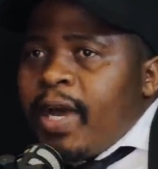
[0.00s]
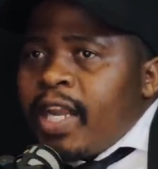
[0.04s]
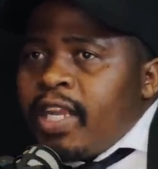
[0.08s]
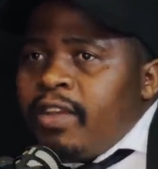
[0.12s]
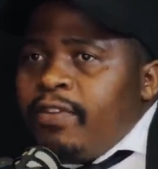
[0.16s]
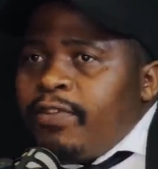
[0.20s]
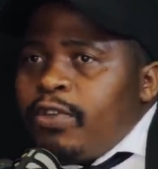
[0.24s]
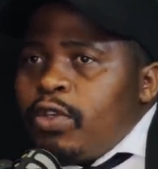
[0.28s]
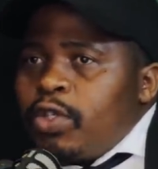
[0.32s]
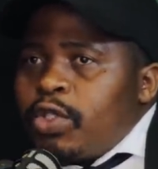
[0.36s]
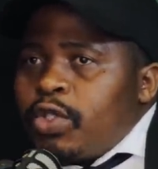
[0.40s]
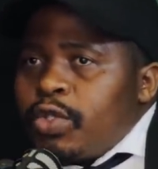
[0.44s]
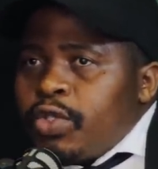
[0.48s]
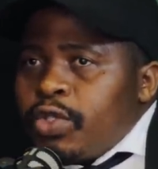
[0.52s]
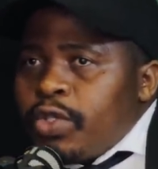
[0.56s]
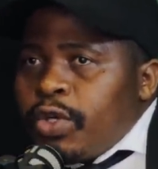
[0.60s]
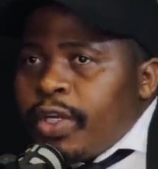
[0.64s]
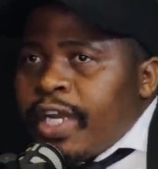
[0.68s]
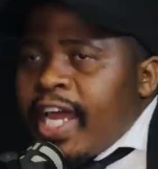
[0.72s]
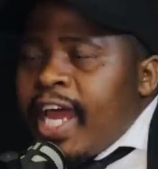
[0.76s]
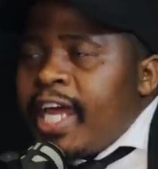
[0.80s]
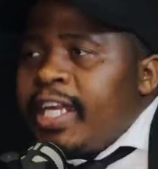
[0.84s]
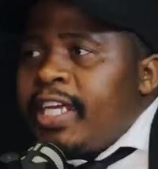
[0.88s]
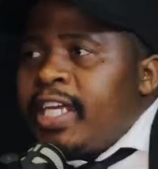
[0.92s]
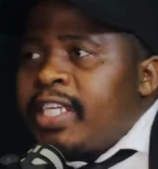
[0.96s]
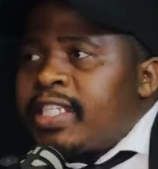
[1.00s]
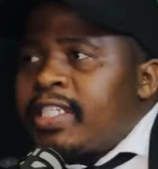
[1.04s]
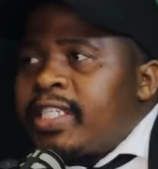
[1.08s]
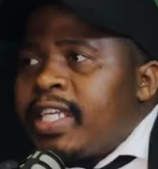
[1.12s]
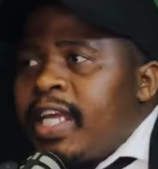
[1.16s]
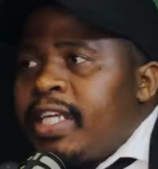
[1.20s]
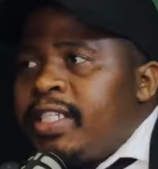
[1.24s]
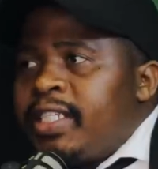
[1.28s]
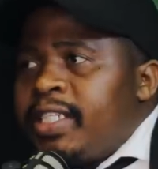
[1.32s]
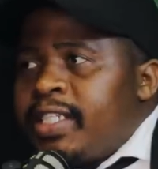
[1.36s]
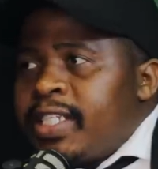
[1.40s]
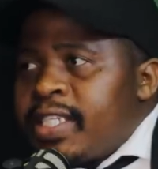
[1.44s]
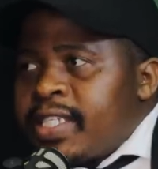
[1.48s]
But if you do not
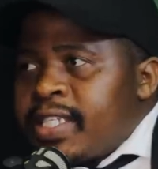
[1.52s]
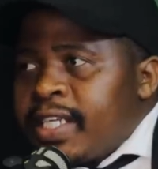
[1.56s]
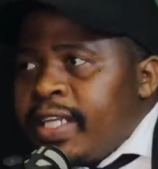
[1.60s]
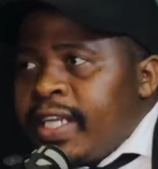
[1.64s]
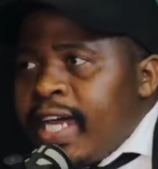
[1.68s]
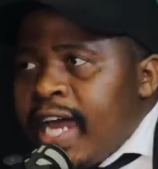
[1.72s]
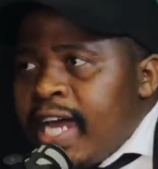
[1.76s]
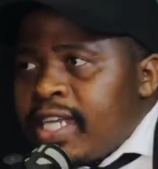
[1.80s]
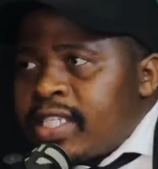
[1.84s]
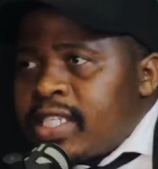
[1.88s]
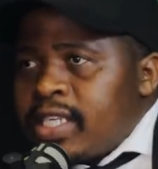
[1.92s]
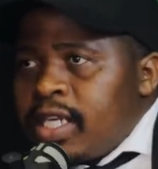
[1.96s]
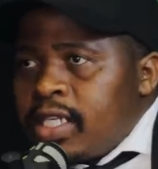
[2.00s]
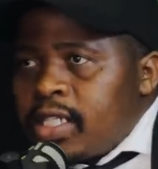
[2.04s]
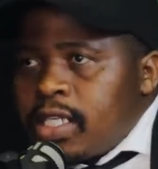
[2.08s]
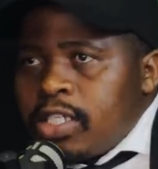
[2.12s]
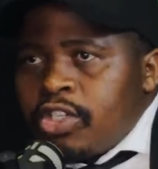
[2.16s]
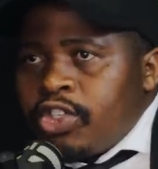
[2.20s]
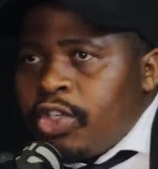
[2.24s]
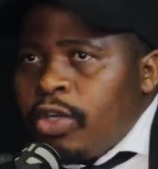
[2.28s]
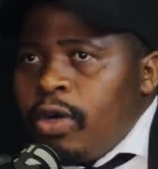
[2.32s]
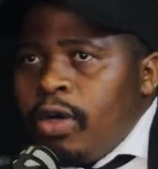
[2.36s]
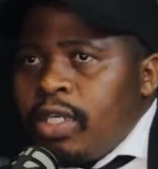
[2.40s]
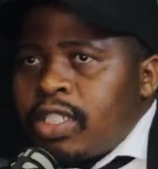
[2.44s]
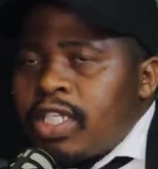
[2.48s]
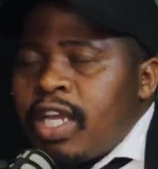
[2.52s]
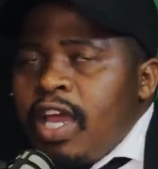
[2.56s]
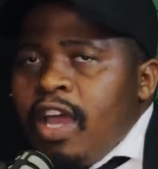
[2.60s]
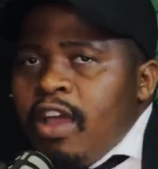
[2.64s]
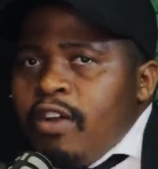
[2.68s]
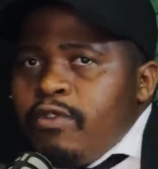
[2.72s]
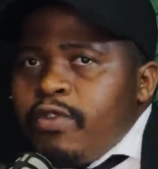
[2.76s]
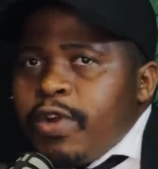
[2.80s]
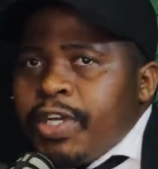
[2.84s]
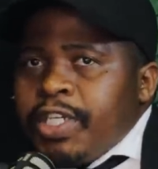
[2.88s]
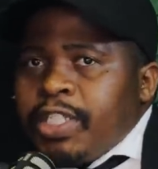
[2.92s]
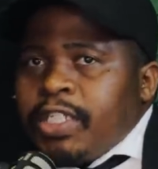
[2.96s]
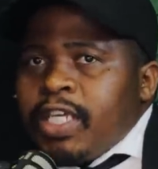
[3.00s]
understand it as an asset, it's not.
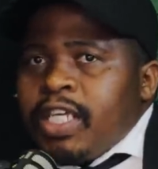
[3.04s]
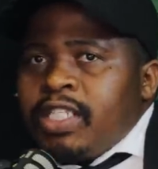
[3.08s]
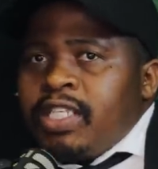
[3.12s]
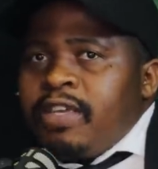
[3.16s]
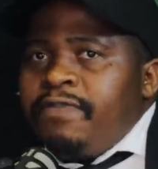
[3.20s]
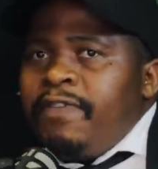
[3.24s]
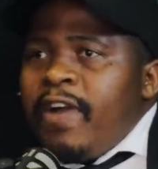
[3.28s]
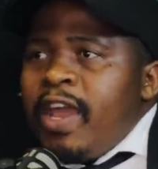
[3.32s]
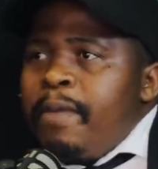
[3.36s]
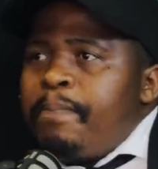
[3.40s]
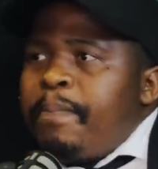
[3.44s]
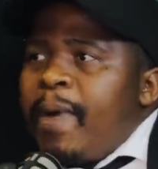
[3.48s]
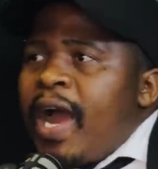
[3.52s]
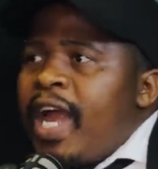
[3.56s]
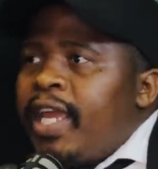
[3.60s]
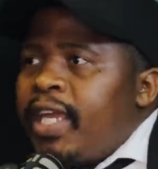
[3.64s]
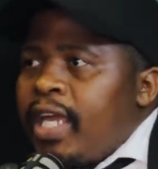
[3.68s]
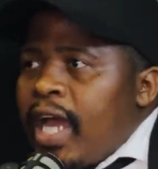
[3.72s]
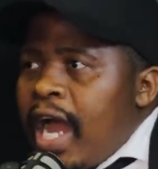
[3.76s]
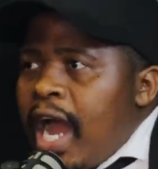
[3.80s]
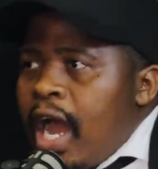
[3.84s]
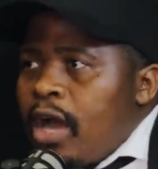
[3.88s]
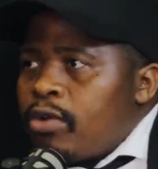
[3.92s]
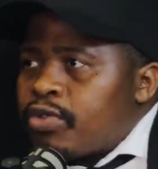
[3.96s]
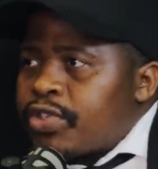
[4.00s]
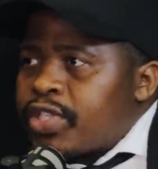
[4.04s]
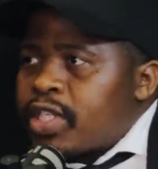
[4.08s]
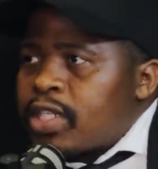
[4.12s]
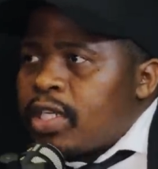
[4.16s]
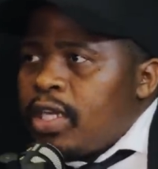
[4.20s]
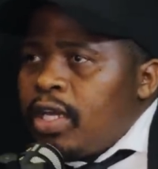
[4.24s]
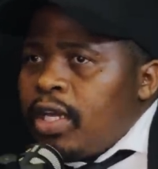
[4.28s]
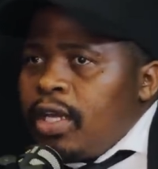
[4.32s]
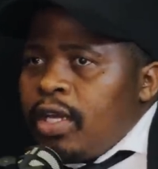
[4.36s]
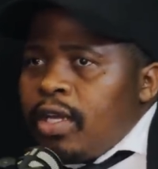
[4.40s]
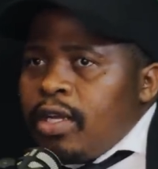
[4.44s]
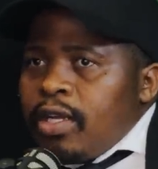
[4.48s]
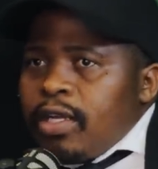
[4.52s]
For instance, if I buy a
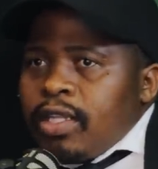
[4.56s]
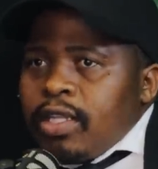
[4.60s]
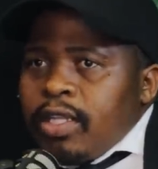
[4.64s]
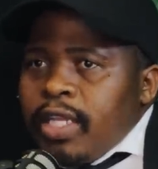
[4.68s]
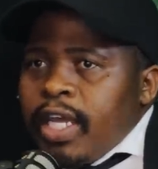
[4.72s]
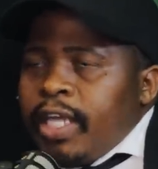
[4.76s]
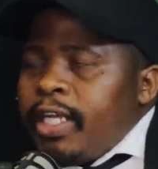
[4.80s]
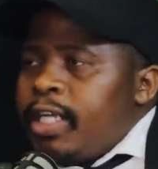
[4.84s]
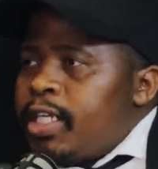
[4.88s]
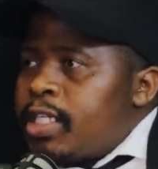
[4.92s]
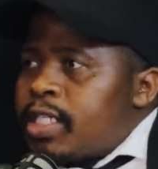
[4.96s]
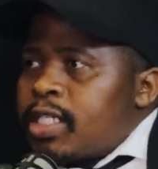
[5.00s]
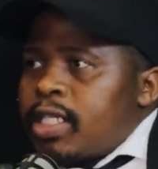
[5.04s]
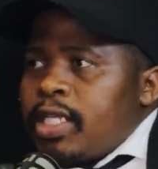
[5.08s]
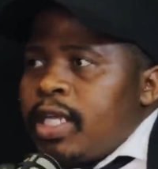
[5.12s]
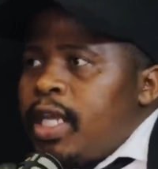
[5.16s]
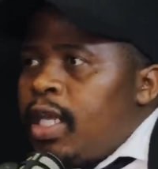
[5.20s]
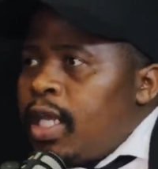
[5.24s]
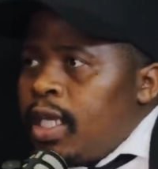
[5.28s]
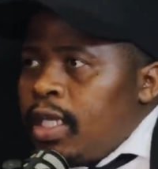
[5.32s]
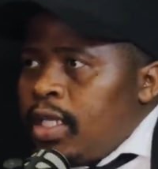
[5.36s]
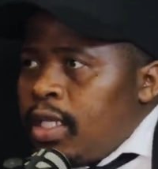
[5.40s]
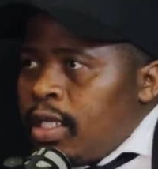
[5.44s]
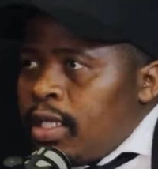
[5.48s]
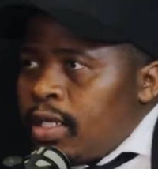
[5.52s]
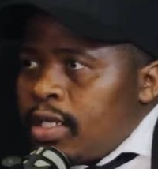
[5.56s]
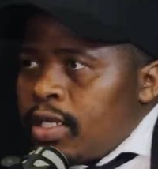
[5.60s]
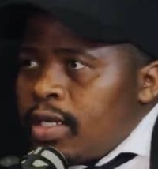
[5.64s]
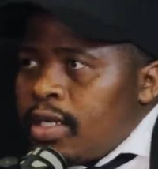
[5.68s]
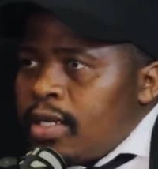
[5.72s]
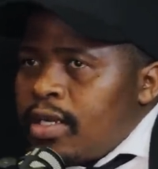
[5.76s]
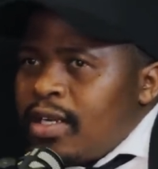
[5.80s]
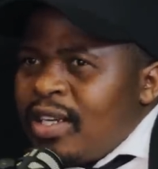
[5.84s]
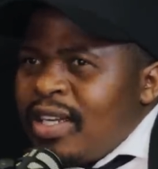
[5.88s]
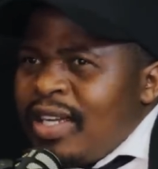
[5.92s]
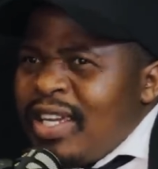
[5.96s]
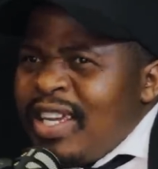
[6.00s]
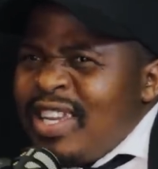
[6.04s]
house, then and stay,
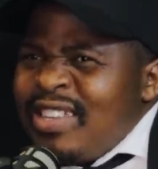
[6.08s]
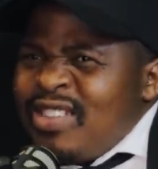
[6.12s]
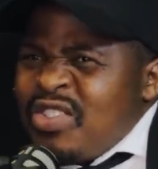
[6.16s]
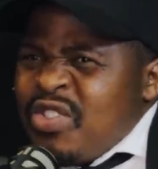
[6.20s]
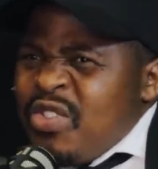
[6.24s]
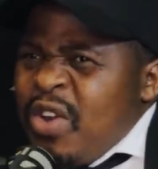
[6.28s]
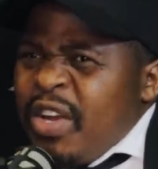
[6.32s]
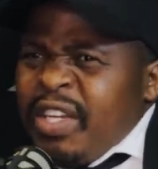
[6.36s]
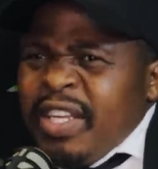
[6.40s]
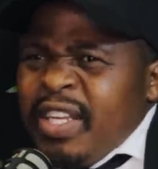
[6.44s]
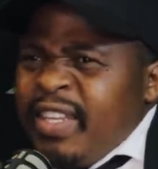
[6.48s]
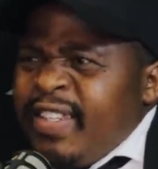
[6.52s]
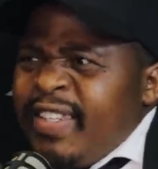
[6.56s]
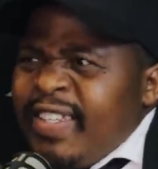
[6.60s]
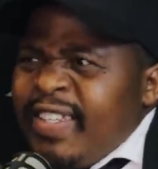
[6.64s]
it's not